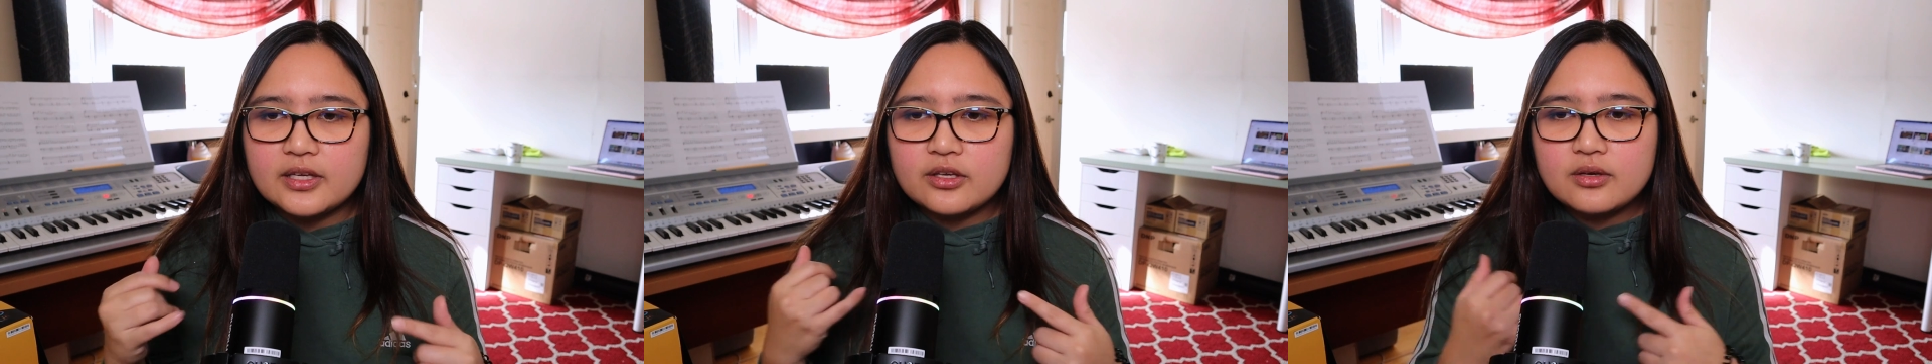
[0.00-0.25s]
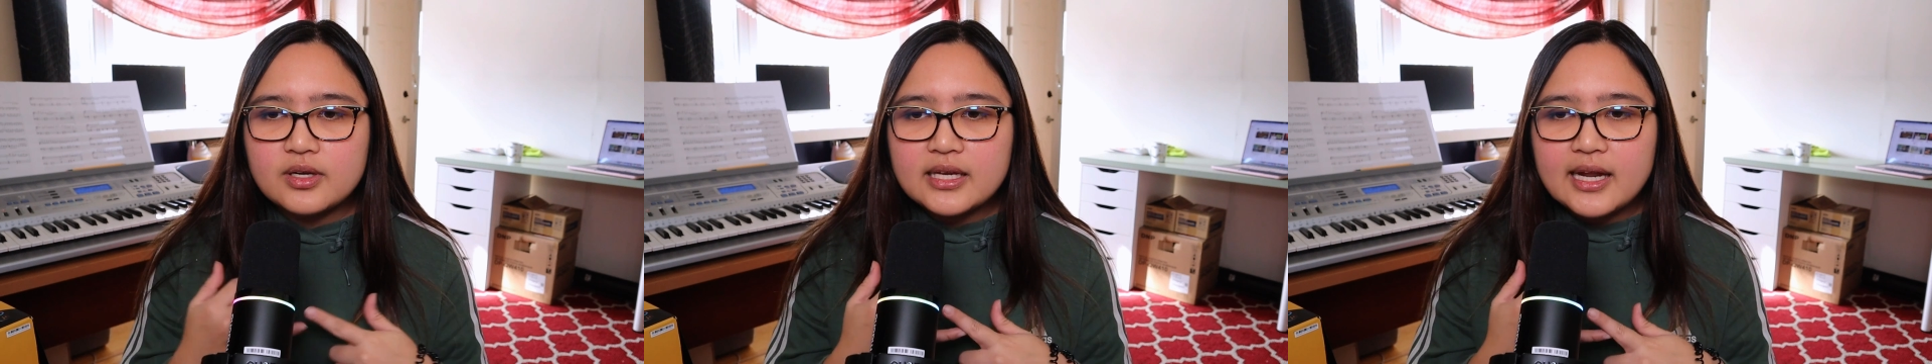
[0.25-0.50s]

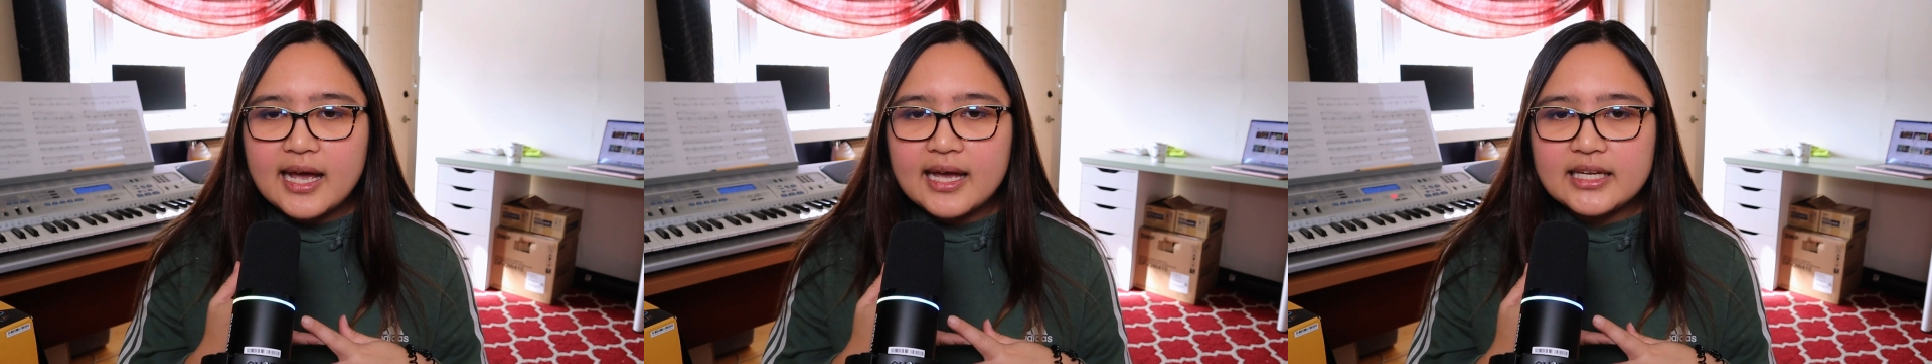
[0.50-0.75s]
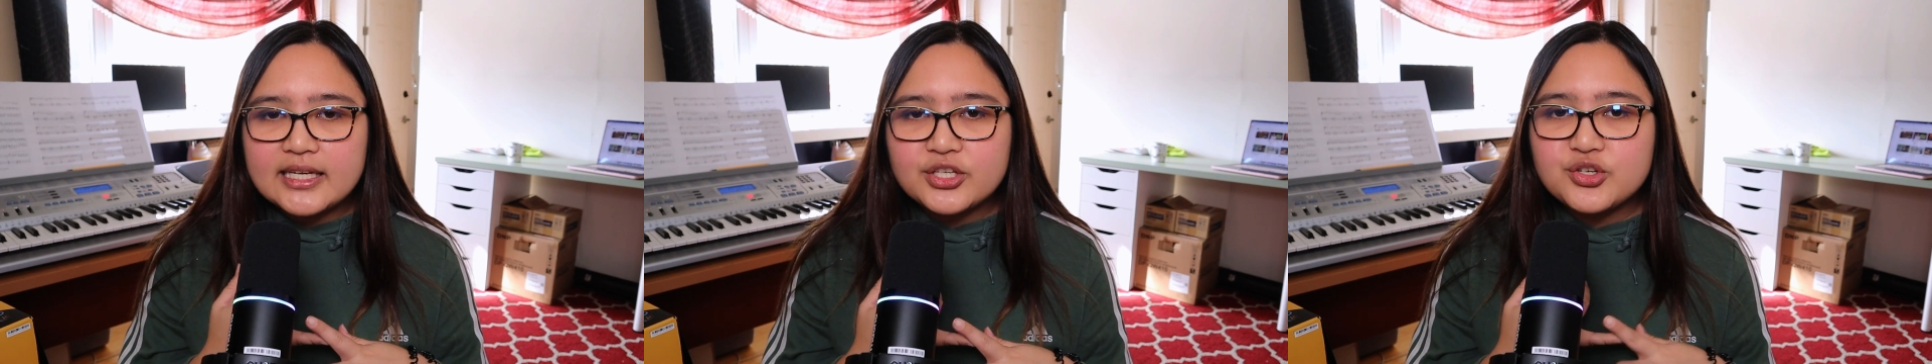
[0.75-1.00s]
Like you can
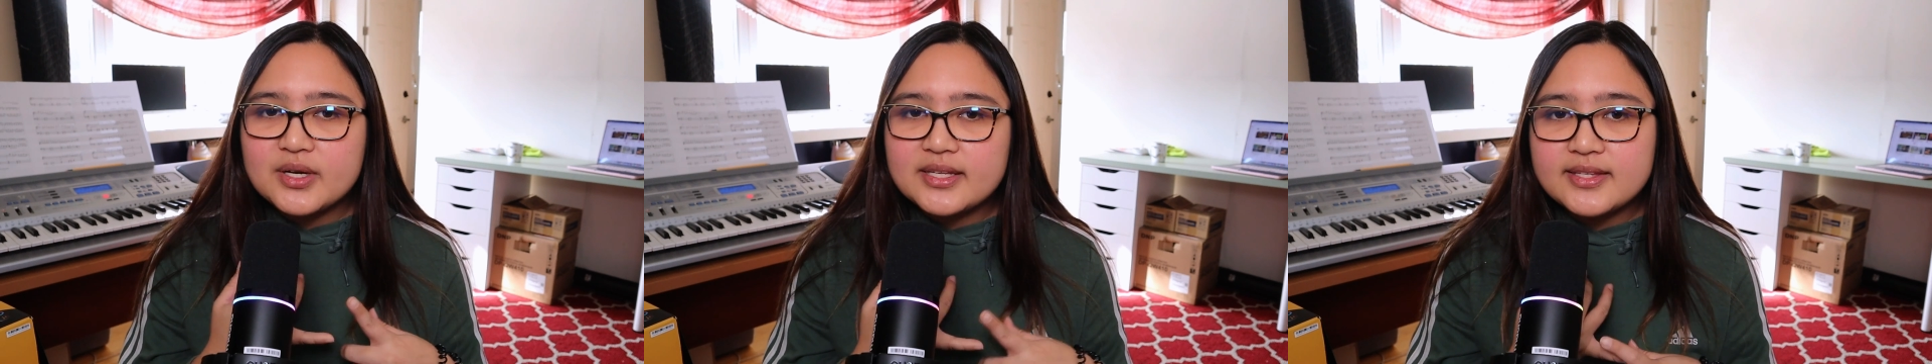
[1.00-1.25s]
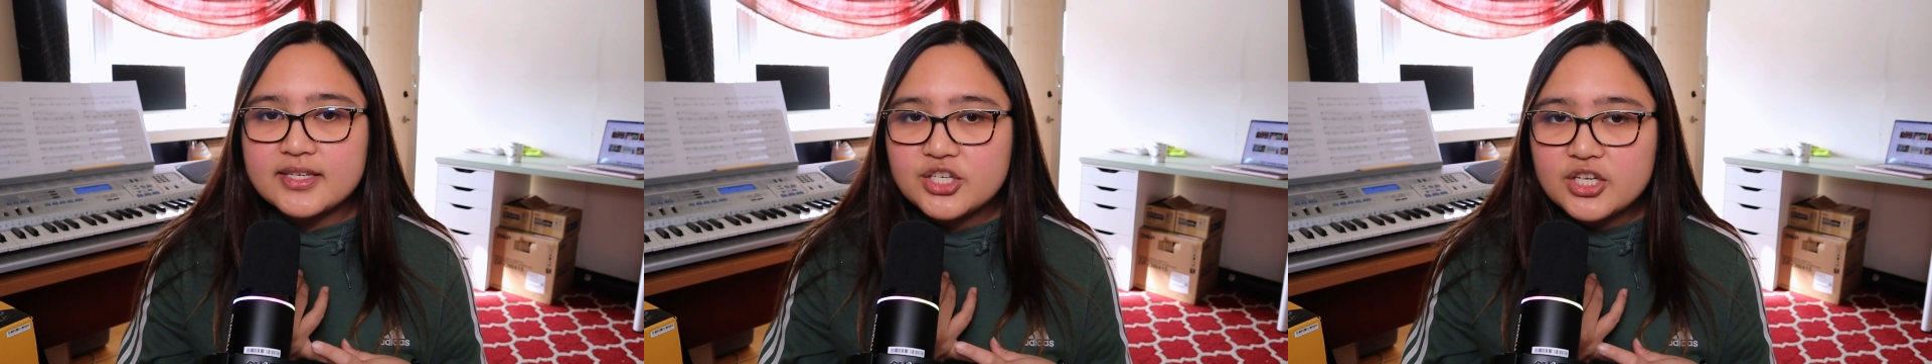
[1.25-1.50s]
add
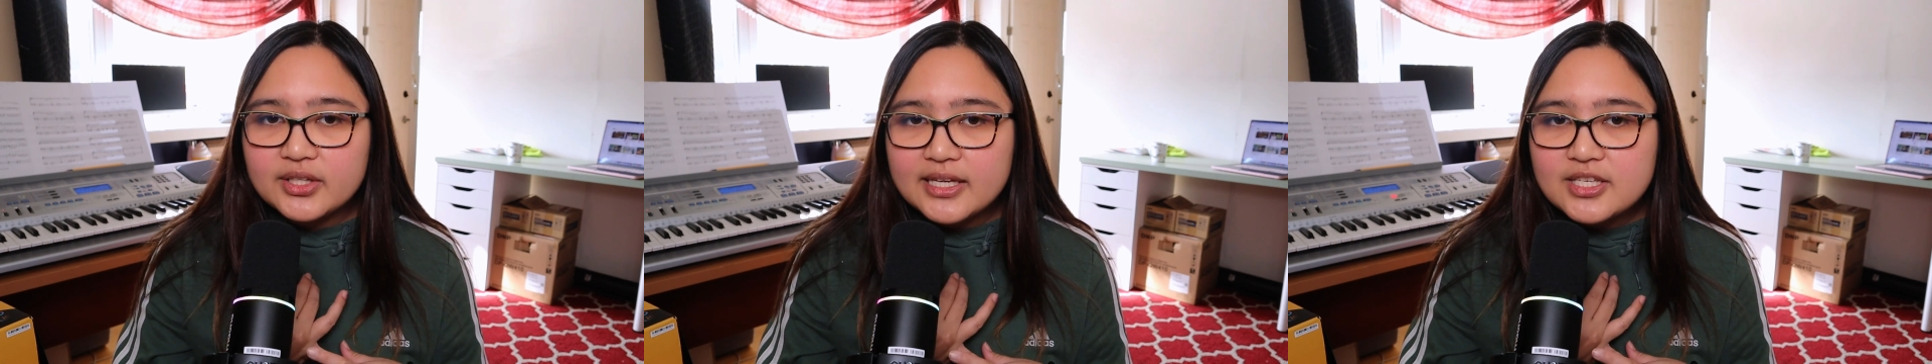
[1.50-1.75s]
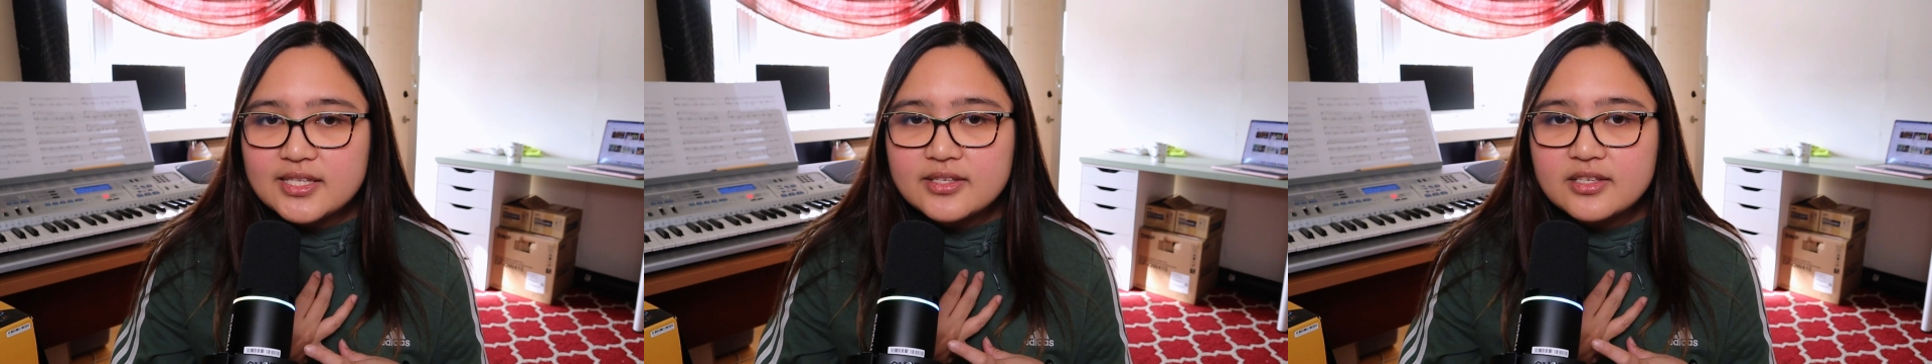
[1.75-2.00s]
transition
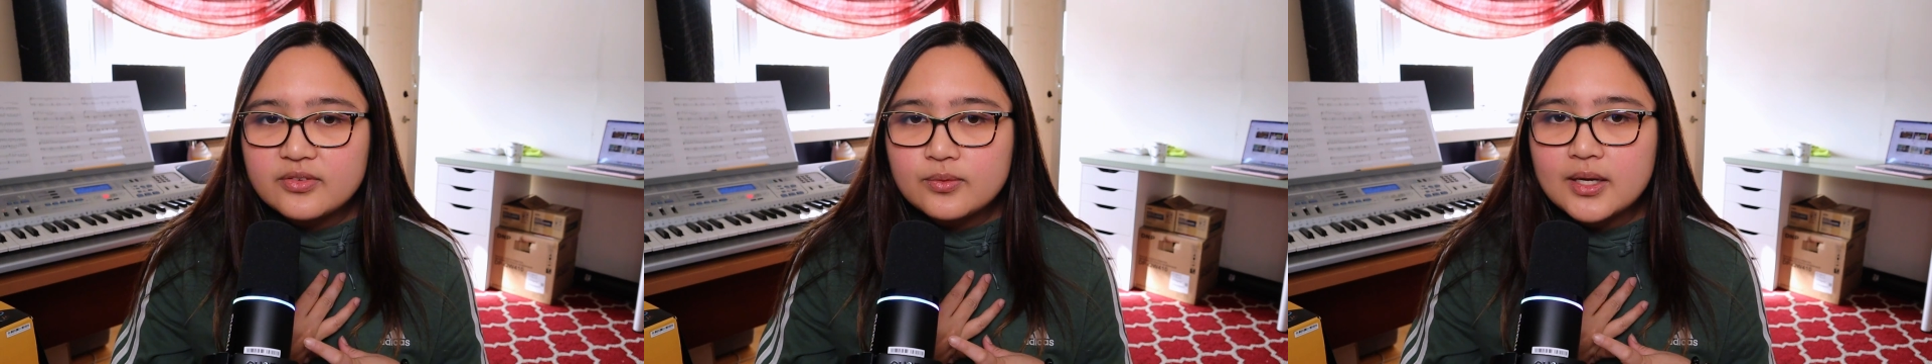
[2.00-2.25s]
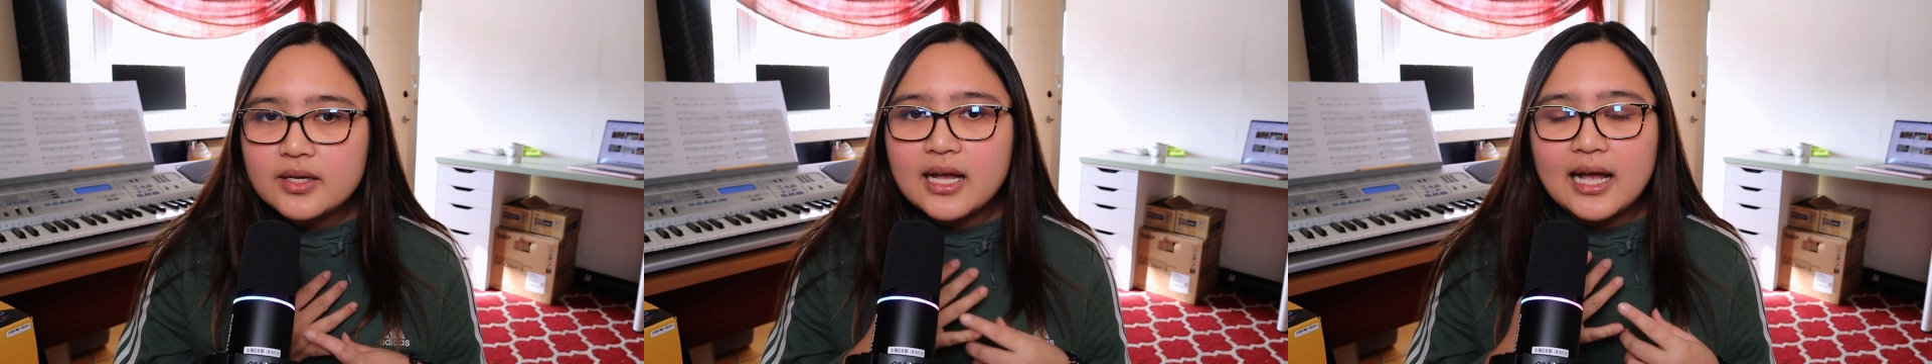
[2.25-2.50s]
lenses if
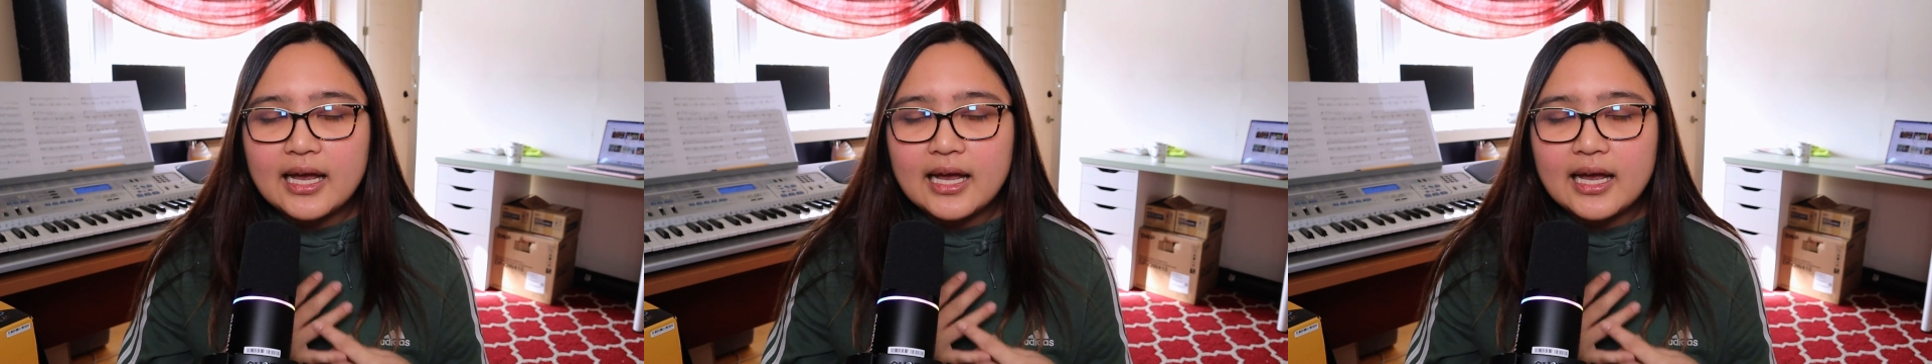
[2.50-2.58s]
you want.